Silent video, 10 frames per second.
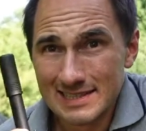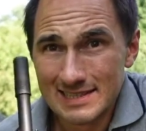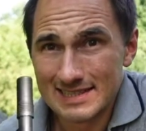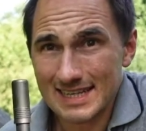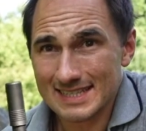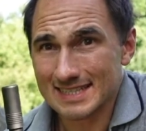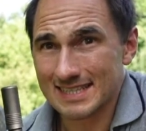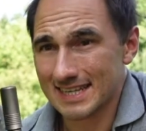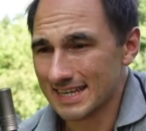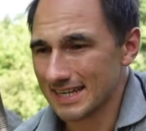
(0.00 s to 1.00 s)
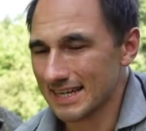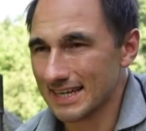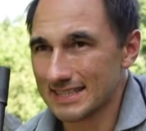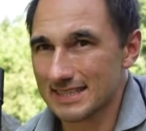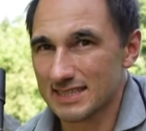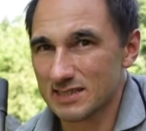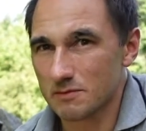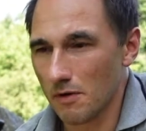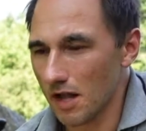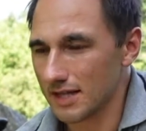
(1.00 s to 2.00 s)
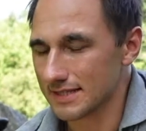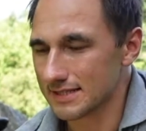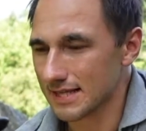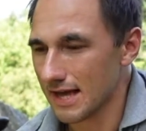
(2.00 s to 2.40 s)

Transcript: This is the smallest,